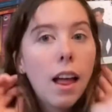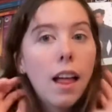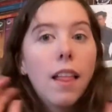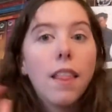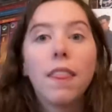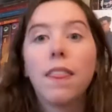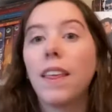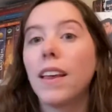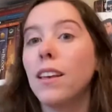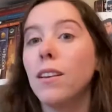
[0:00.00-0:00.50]

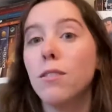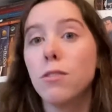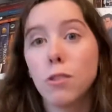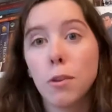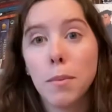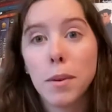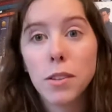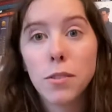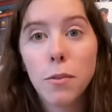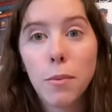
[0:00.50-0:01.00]
Thank you so
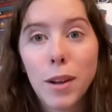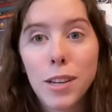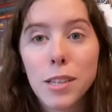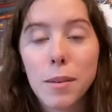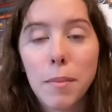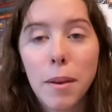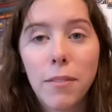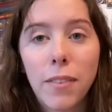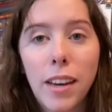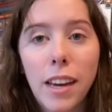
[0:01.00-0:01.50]
much for
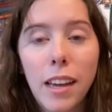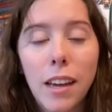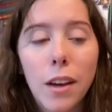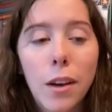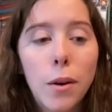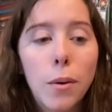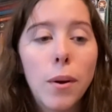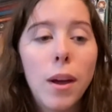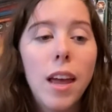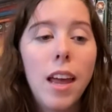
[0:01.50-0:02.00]
watching my
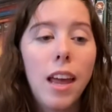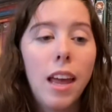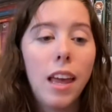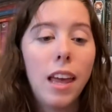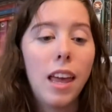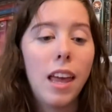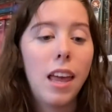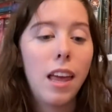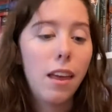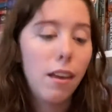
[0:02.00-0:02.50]
video.
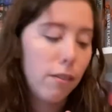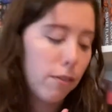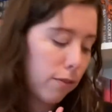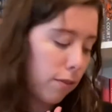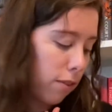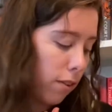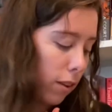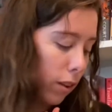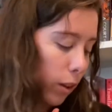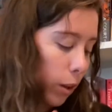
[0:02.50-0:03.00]

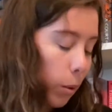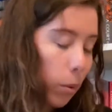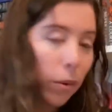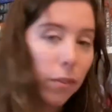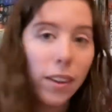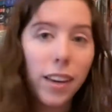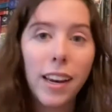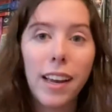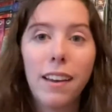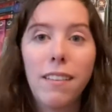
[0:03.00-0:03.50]
If you are
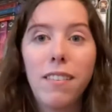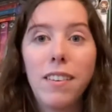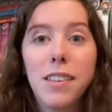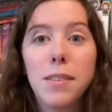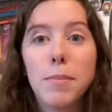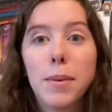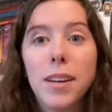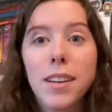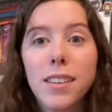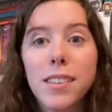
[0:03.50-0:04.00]
reading any of these
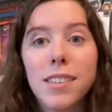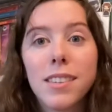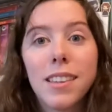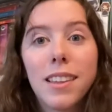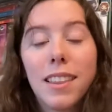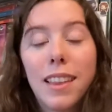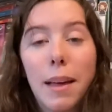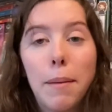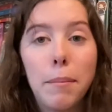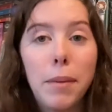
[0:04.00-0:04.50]
books,
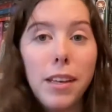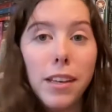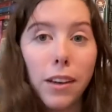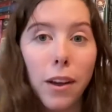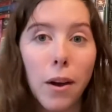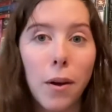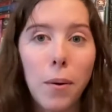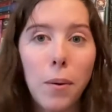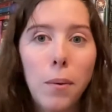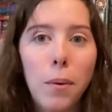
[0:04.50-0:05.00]
let me
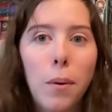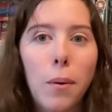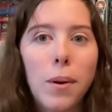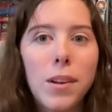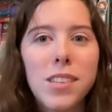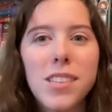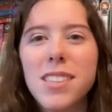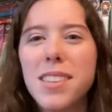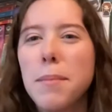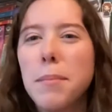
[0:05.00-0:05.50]
know, or
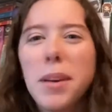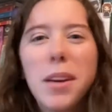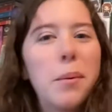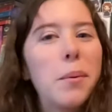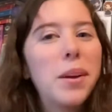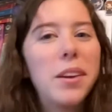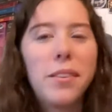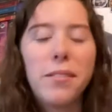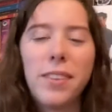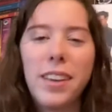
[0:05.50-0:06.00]
just let me know
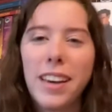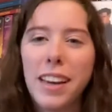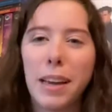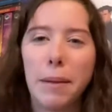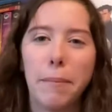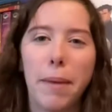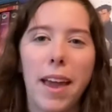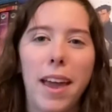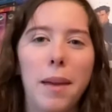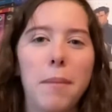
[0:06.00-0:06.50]
what you're reading
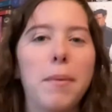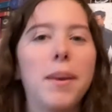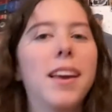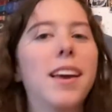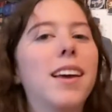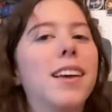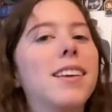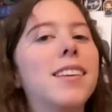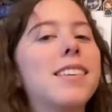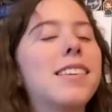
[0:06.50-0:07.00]
in May,
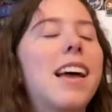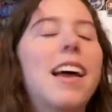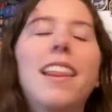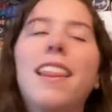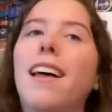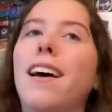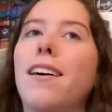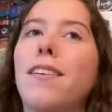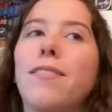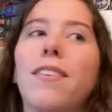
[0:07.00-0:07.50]
because I
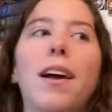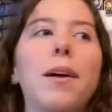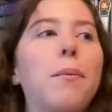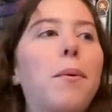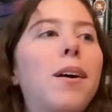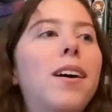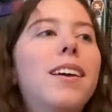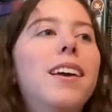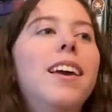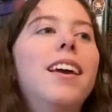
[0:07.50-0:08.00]

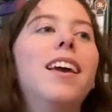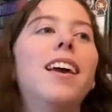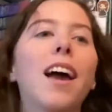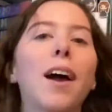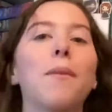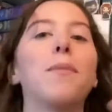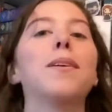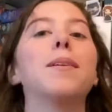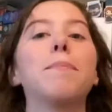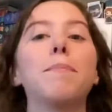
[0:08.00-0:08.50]
want
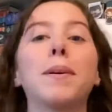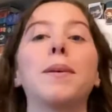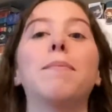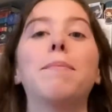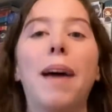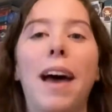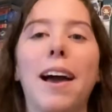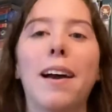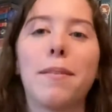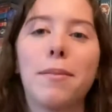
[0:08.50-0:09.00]
to build
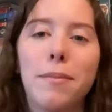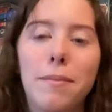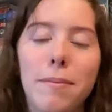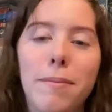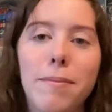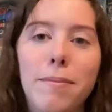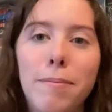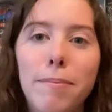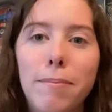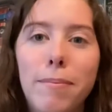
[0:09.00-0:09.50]
back
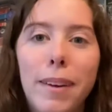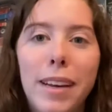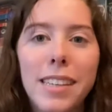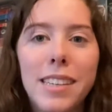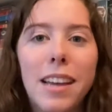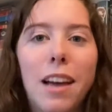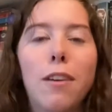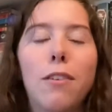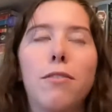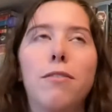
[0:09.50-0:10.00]

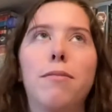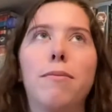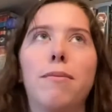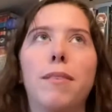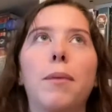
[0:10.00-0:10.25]
myself.